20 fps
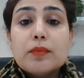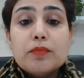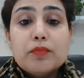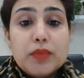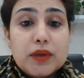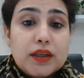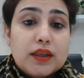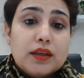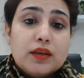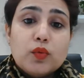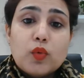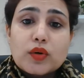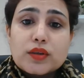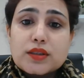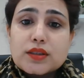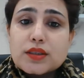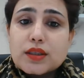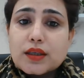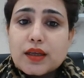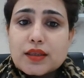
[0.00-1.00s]
B, what
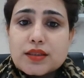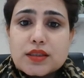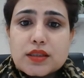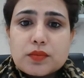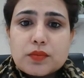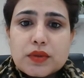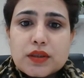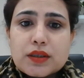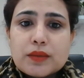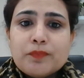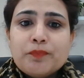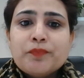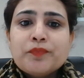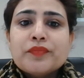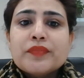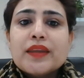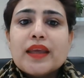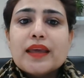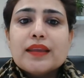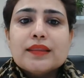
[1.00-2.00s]
is the customer,
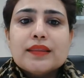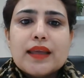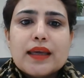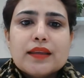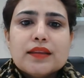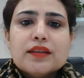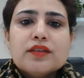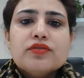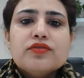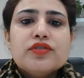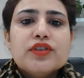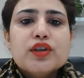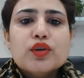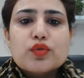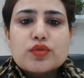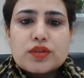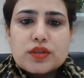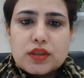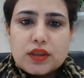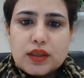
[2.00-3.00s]
and then the
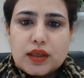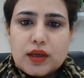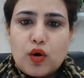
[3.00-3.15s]
VOC,